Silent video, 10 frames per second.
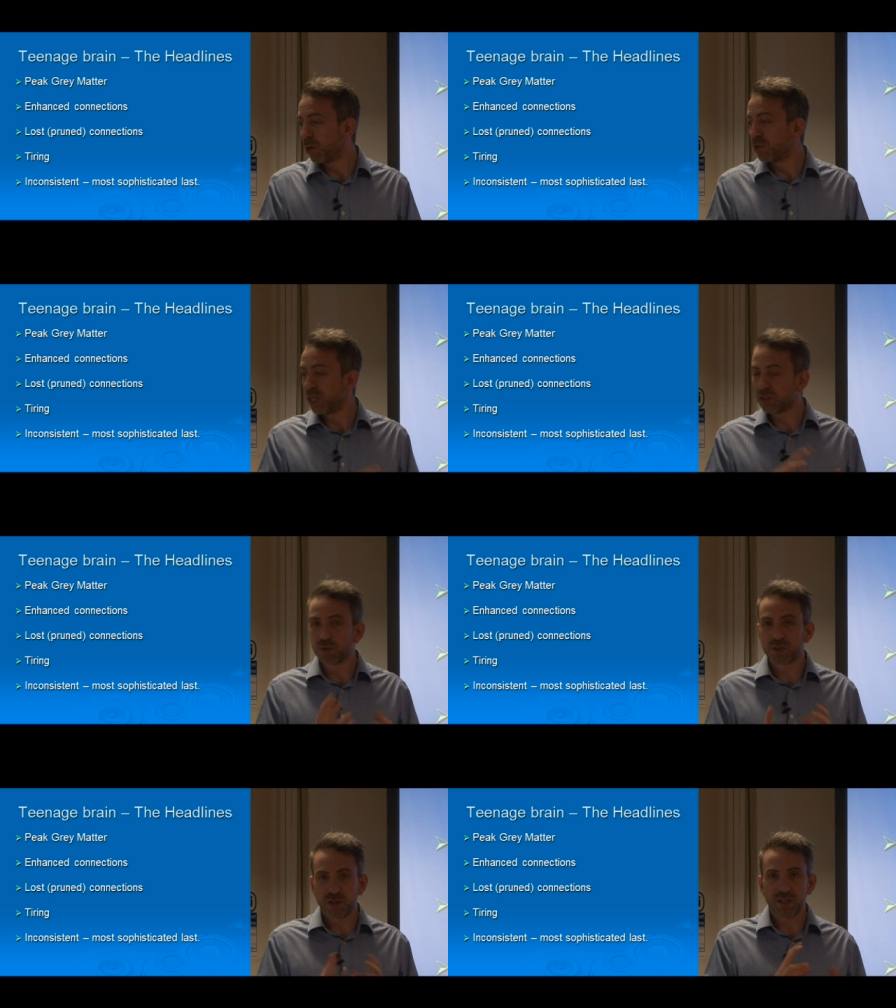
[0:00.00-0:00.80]
There's
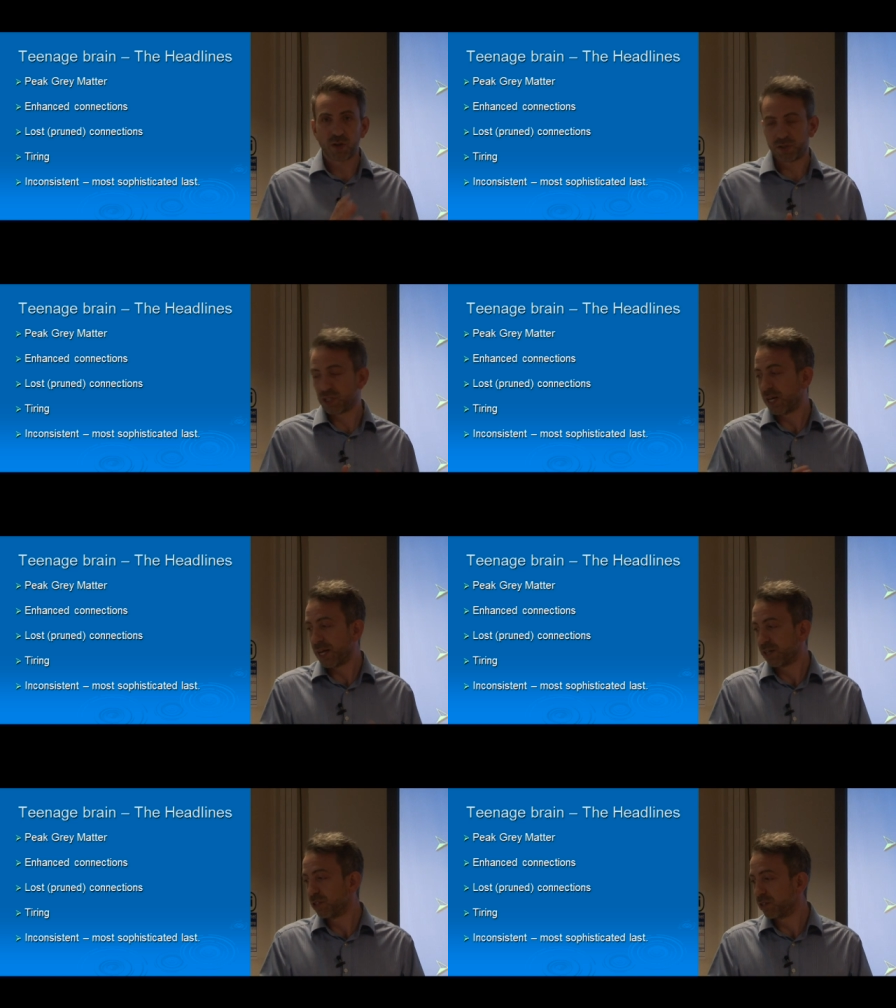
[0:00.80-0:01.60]
also these lost
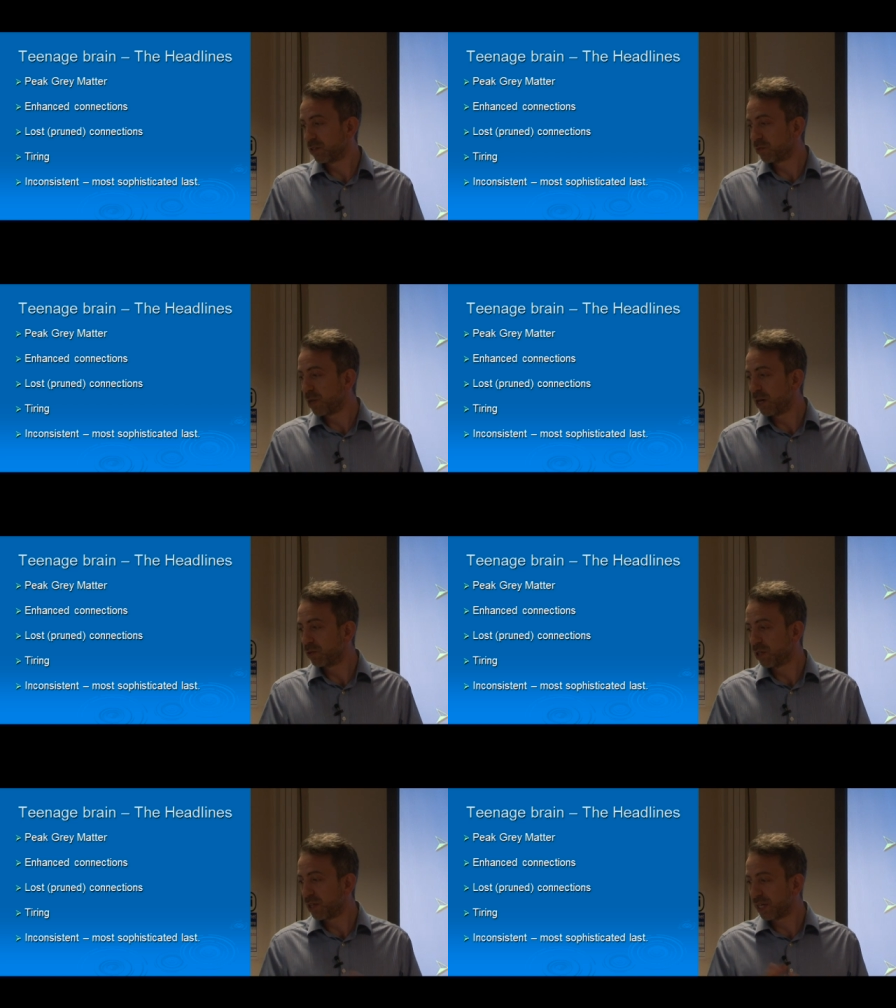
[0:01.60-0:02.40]
connections as well,
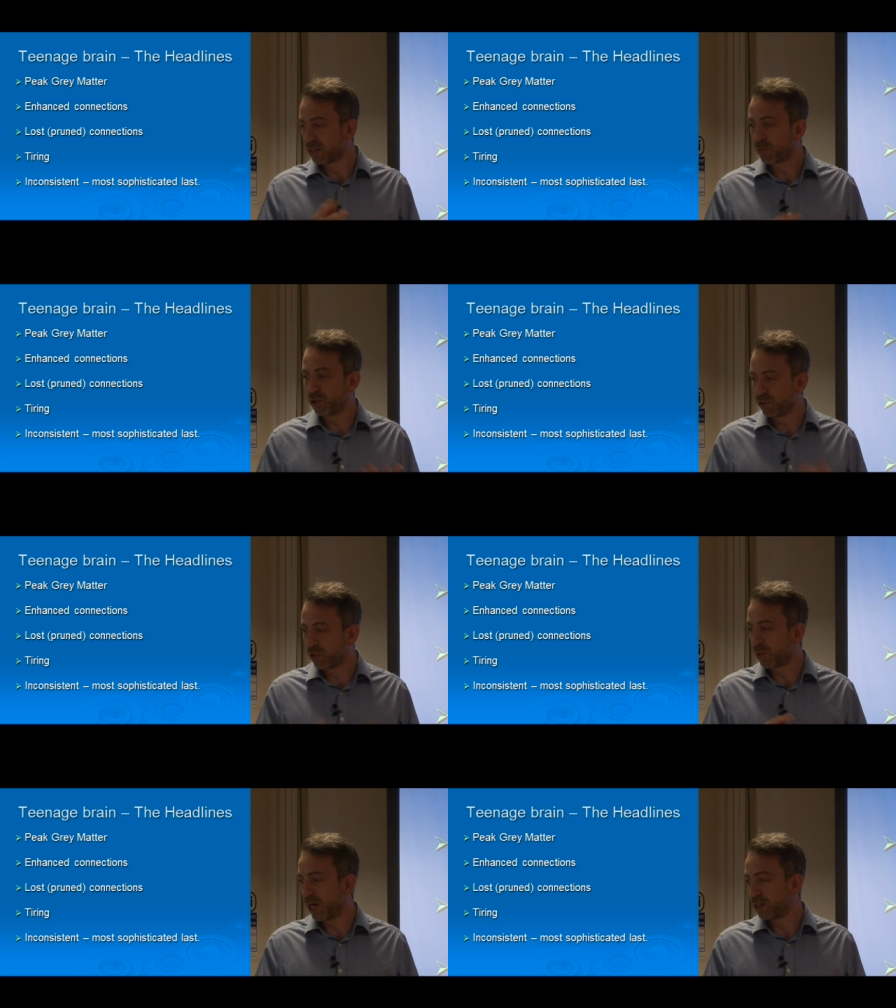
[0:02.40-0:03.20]
so things are pruned
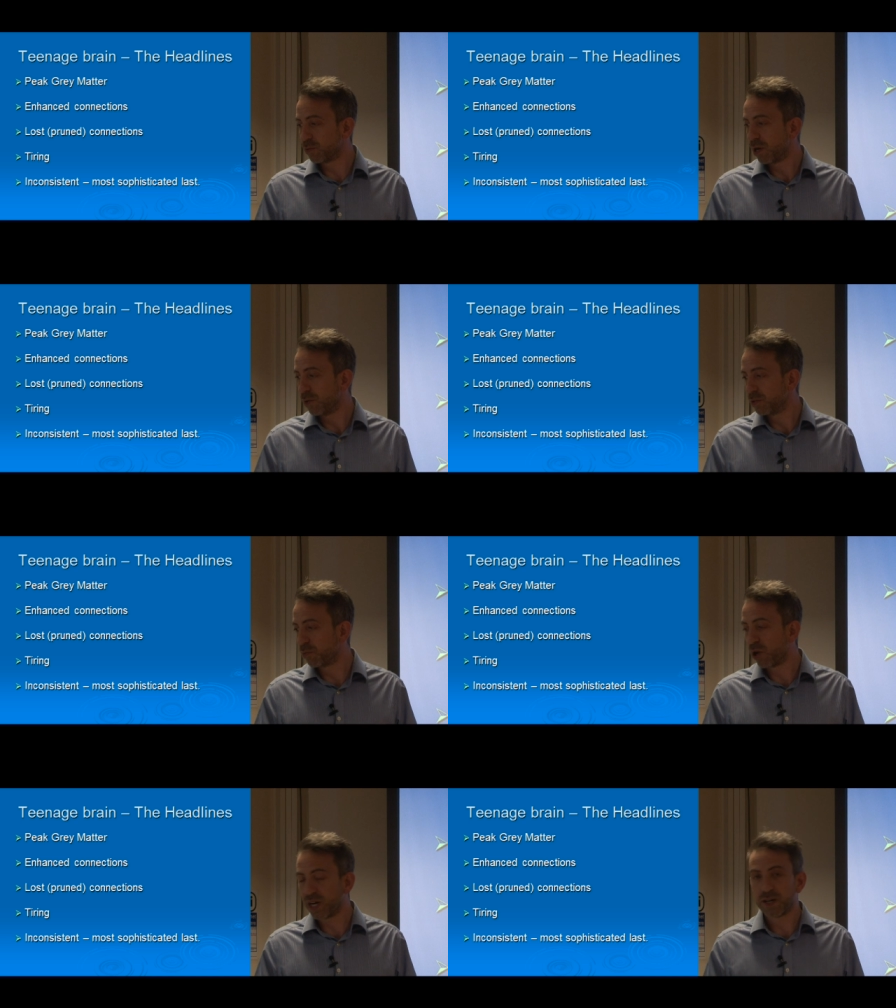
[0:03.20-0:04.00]
away as well as the
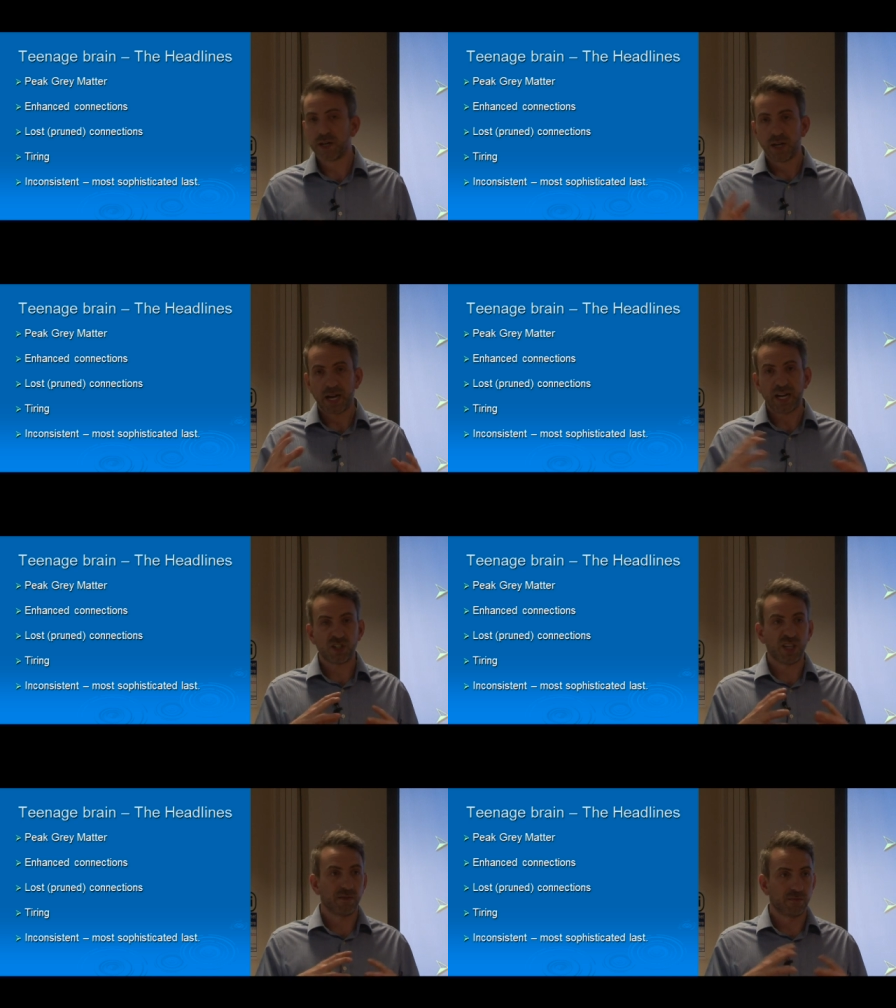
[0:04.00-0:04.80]
brain actually